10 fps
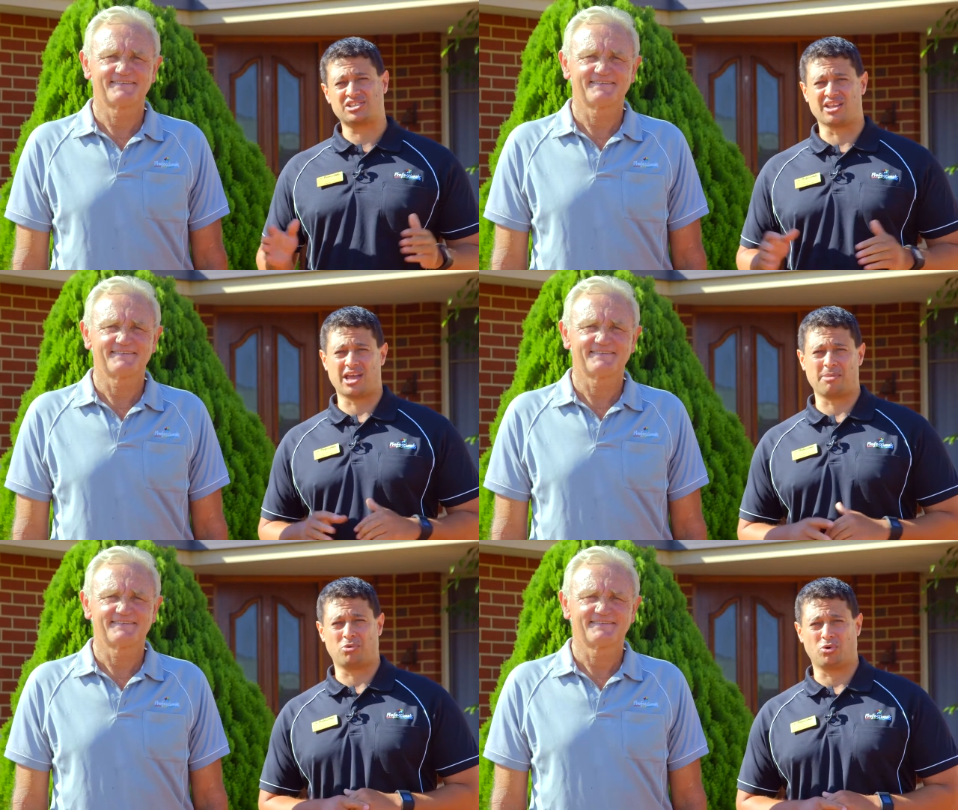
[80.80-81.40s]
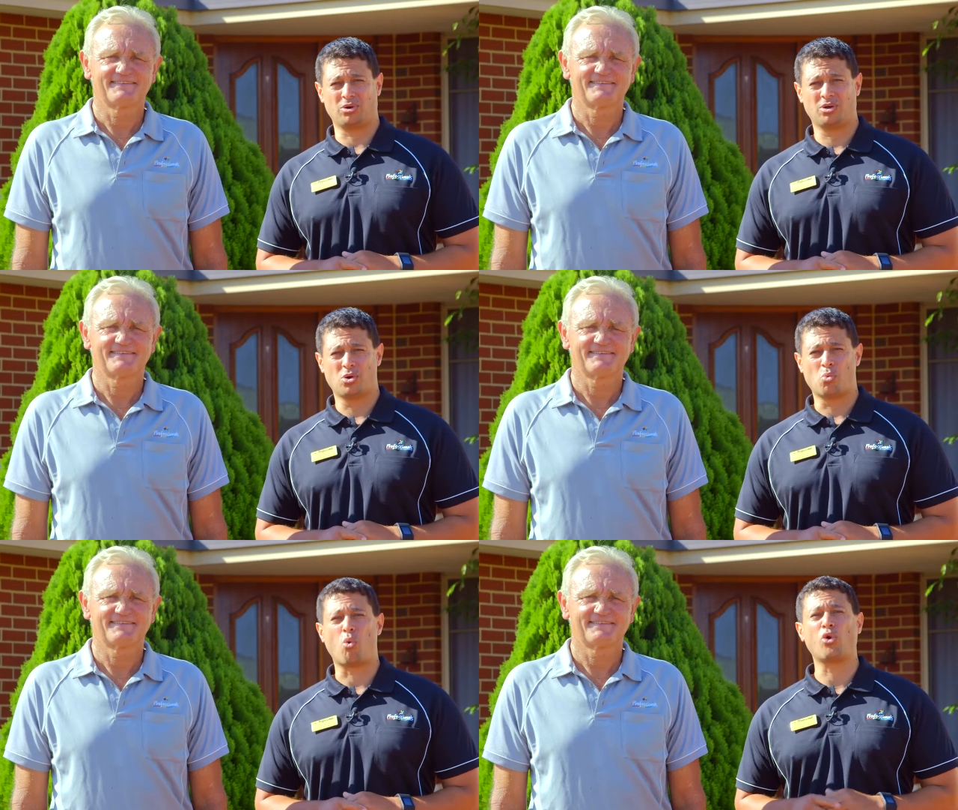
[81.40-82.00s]
Speaker 1: to the airport,
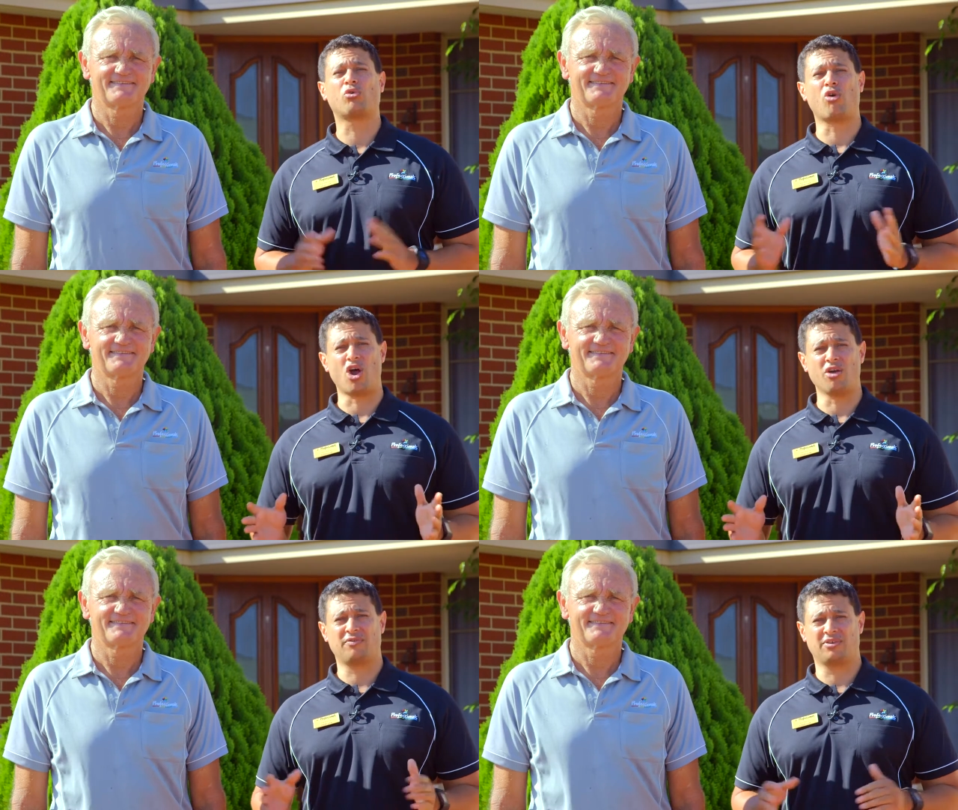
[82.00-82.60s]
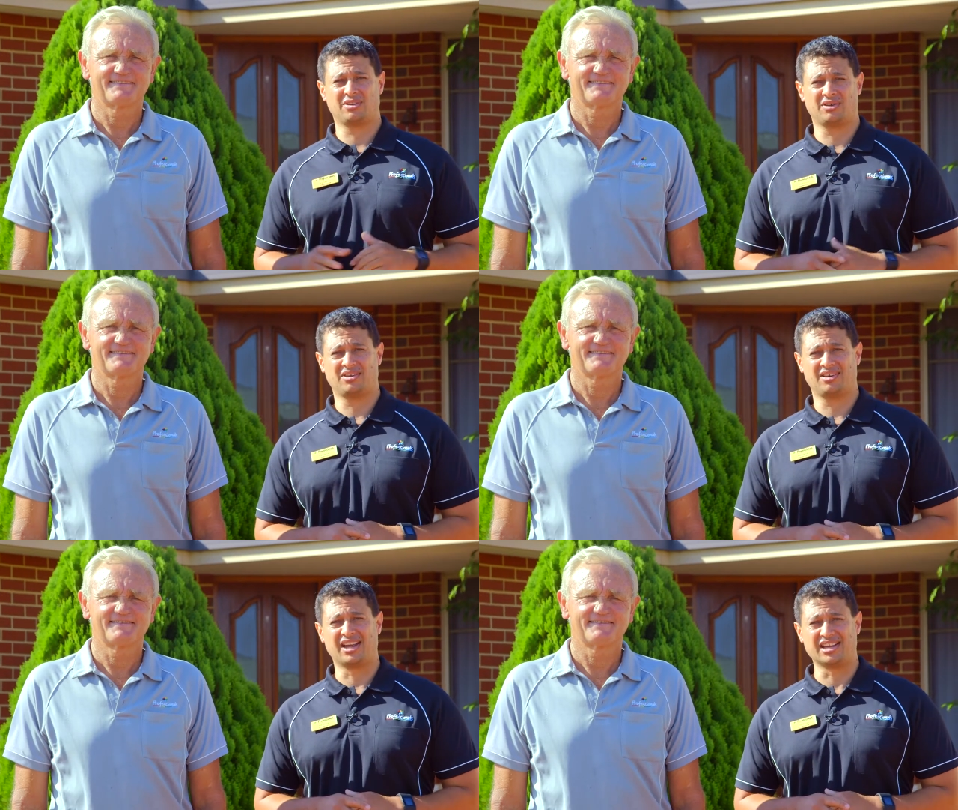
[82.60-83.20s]
Wattle Grove
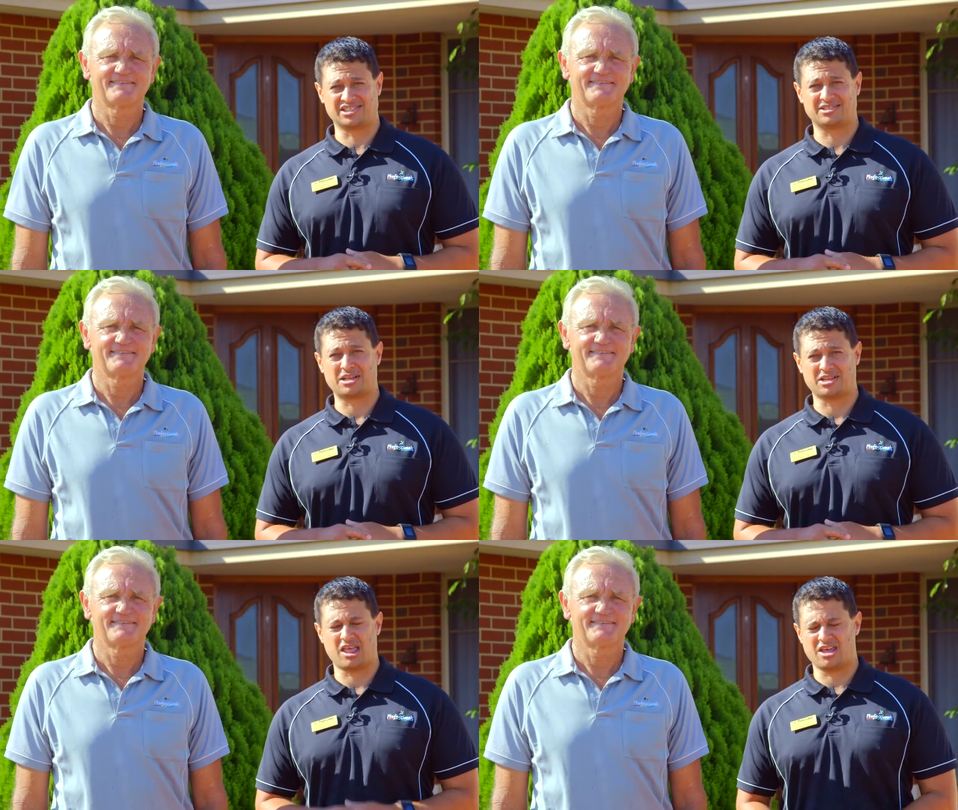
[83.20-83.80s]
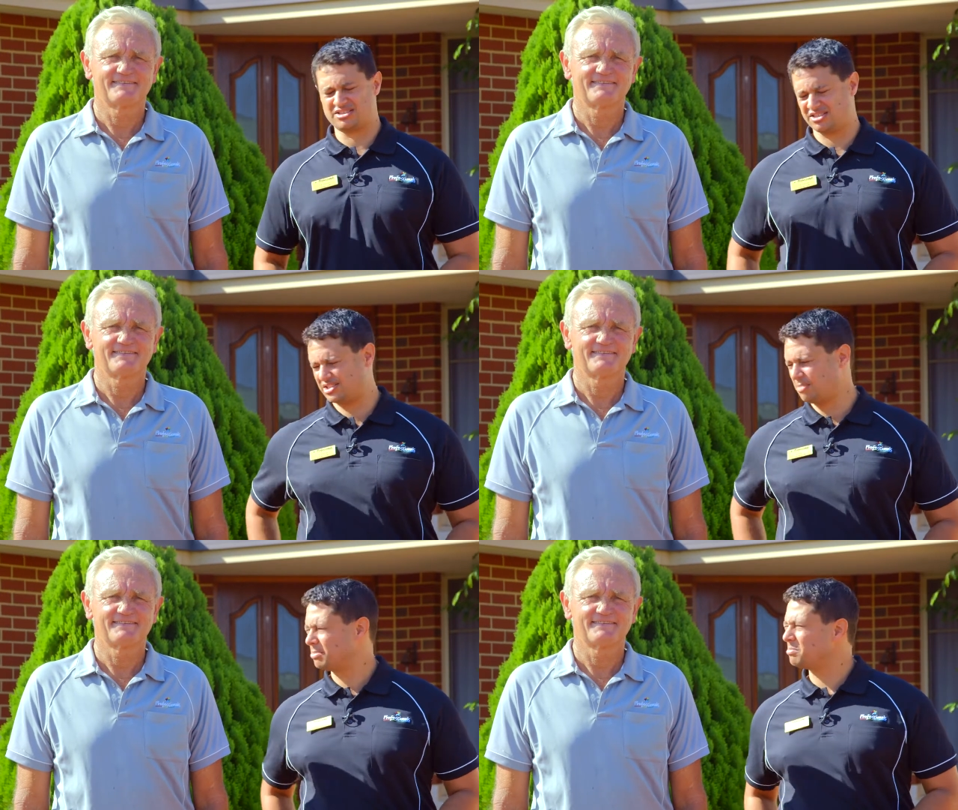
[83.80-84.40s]
is a, is a
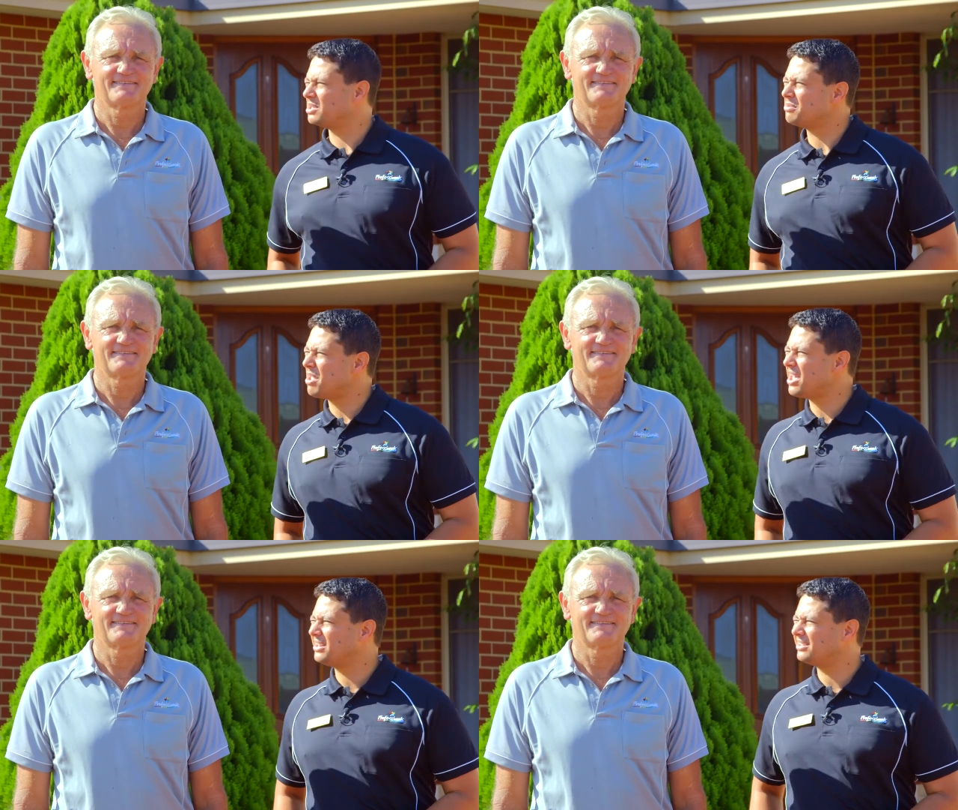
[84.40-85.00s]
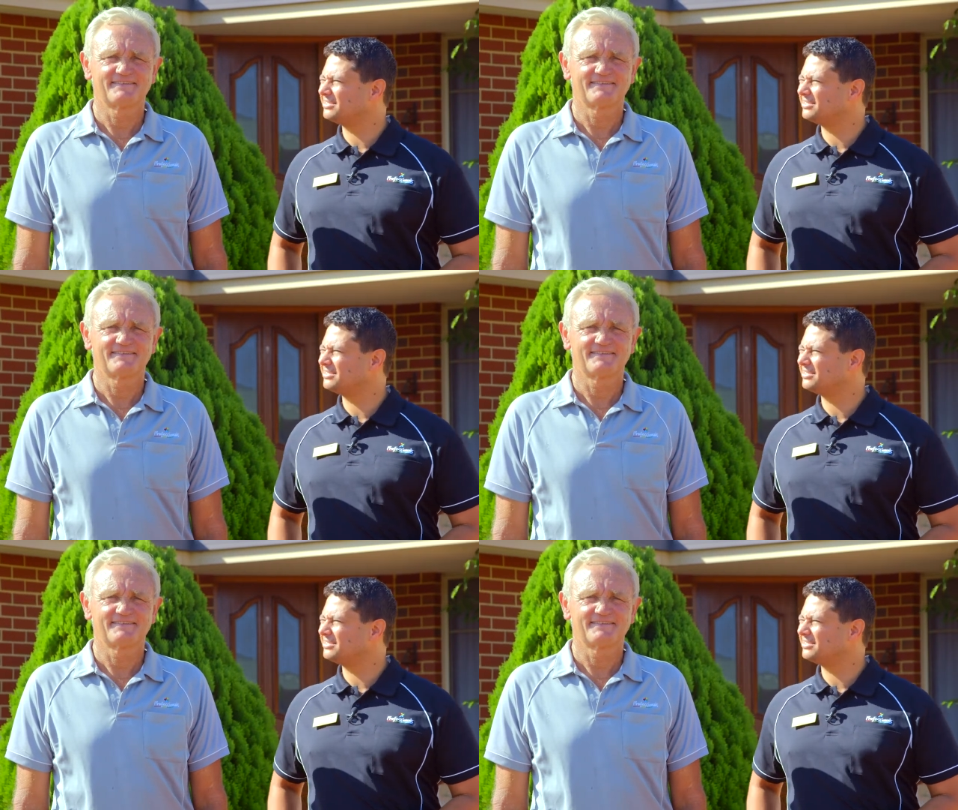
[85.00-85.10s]
suburb in demand.